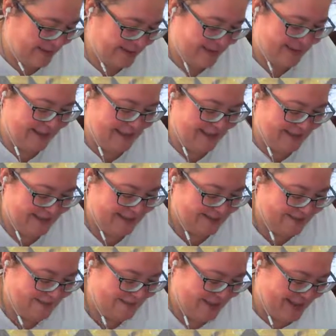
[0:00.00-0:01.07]
Oh
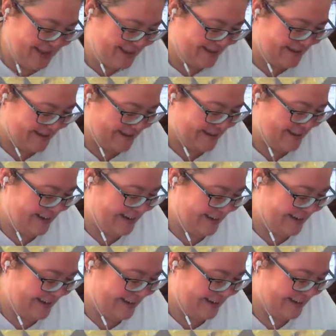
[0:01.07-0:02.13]
my God.
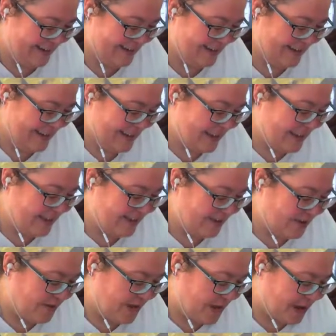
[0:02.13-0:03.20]
So
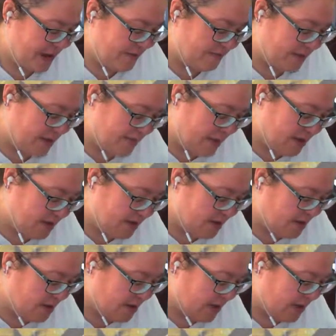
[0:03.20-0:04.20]
yeah, I've got mail call